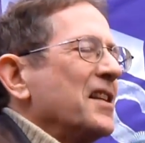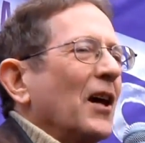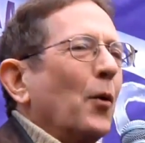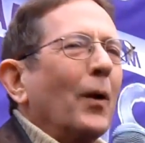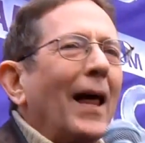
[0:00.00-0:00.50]

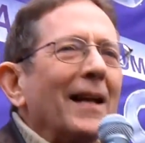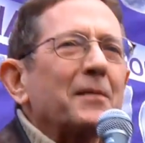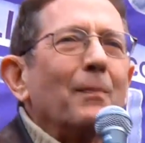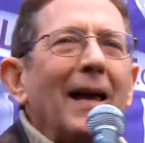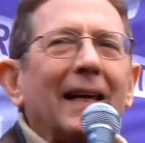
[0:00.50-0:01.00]
So
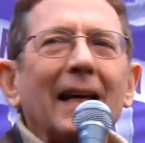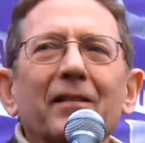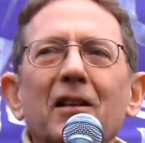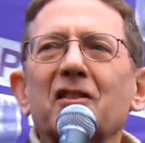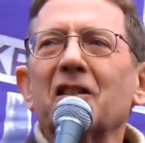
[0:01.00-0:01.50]
let's make
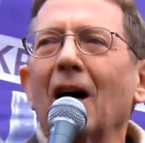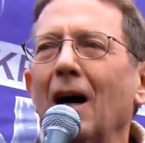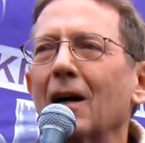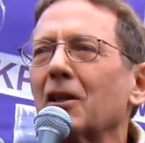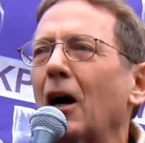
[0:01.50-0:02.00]
it the
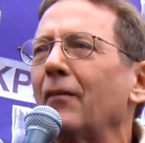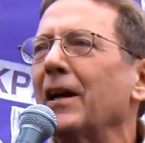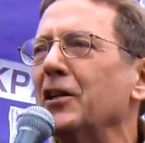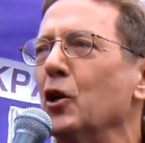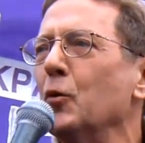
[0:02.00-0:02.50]
start of
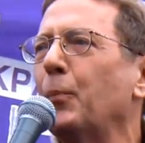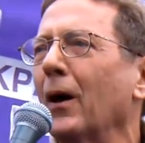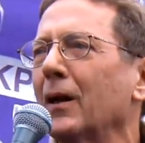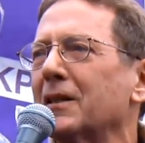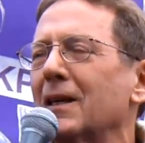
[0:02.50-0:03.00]
a new
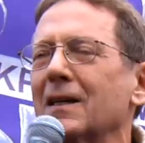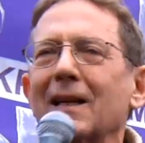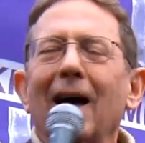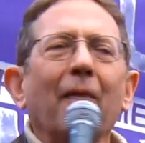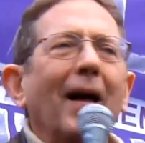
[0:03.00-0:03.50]

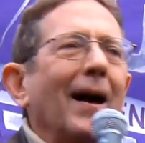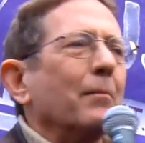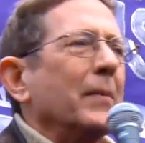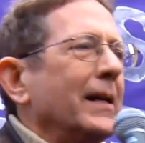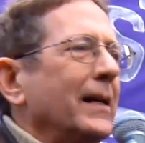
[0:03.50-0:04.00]
politics, and
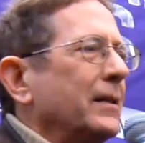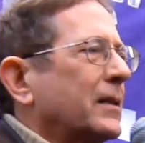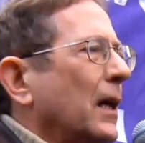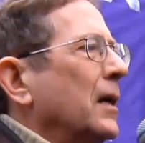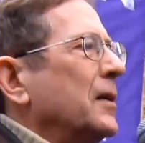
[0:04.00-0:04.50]
that
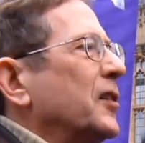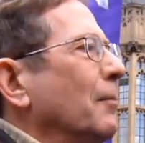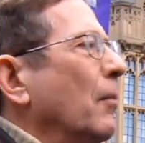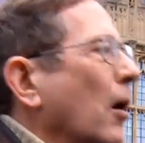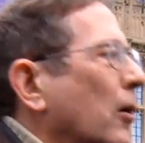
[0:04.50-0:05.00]
means
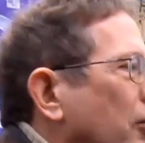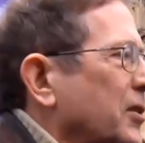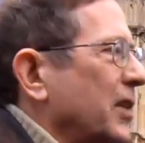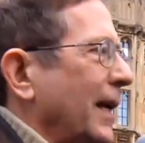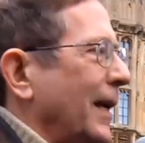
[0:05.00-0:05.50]

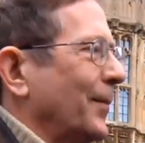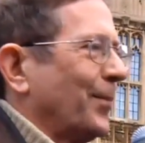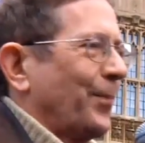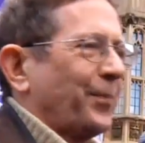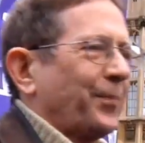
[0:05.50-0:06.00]
democracy.
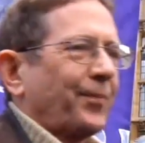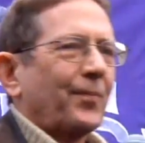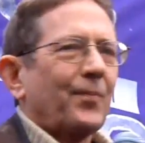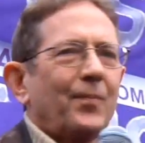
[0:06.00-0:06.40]
And